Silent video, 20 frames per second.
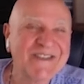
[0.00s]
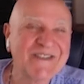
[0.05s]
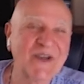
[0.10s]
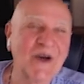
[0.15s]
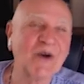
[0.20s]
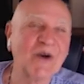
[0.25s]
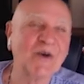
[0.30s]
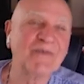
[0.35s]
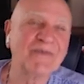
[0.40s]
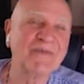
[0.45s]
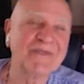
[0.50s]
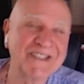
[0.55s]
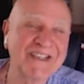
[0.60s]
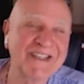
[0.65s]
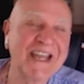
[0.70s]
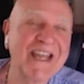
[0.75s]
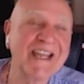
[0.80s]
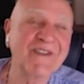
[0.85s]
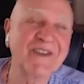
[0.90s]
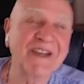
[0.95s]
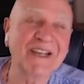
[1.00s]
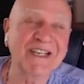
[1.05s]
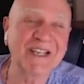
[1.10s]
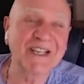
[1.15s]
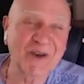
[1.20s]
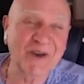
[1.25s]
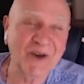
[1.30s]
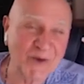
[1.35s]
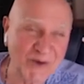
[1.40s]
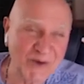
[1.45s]
So today they're going
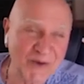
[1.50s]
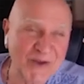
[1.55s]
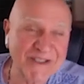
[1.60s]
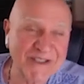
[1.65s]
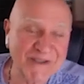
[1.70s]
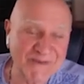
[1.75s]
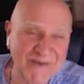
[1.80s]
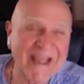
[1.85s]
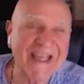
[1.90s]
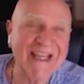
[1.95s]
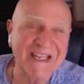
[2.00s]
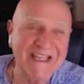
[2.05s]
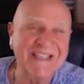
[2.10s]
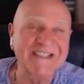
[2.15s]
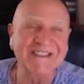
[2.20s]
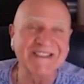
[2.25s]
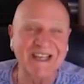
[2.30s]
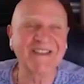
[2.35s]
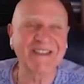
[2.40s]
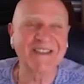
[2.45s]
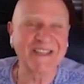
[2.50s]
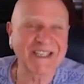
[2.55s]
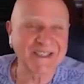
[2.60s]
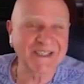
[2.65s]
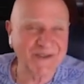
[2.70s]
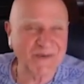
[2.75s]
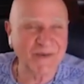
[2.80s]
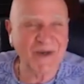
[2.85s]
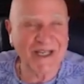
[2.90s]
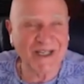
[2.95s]
to know who this man is, I think,
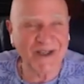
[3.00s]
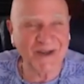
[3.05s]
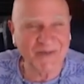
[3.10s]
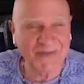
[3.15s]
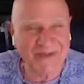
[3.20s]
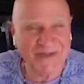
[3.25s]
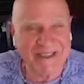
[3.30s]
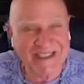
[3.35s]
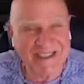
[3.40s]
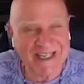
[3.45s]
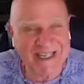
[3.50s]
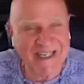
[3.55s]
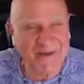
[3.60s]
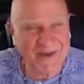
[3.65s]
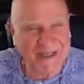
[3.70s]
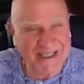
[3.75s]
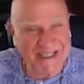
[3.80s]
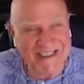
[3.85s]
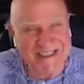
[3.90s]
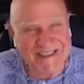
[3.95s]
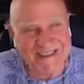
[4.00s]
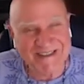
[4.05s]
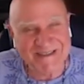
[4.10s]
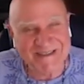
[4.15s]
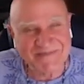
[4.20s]
as well. But anyway.